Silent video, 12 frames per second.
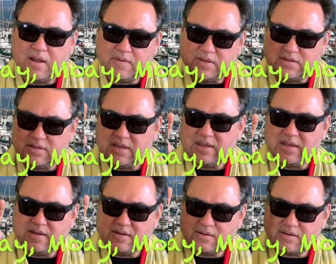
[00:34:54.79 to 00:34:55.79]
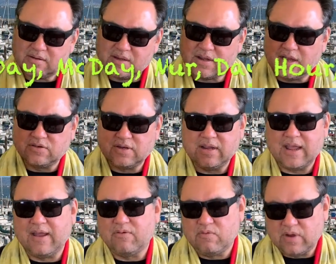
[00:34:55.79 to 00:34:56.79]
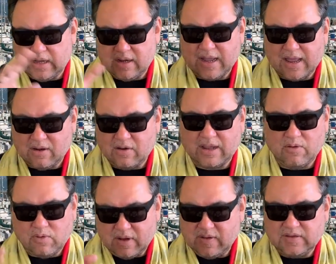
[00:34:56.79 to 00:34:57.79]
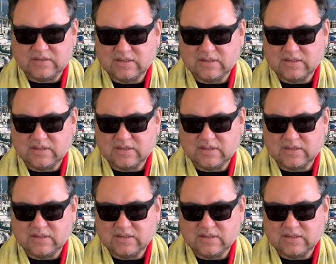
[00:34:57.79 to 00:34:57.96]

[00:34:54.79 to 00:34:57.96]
the city, the country, and we can kind of look at one of these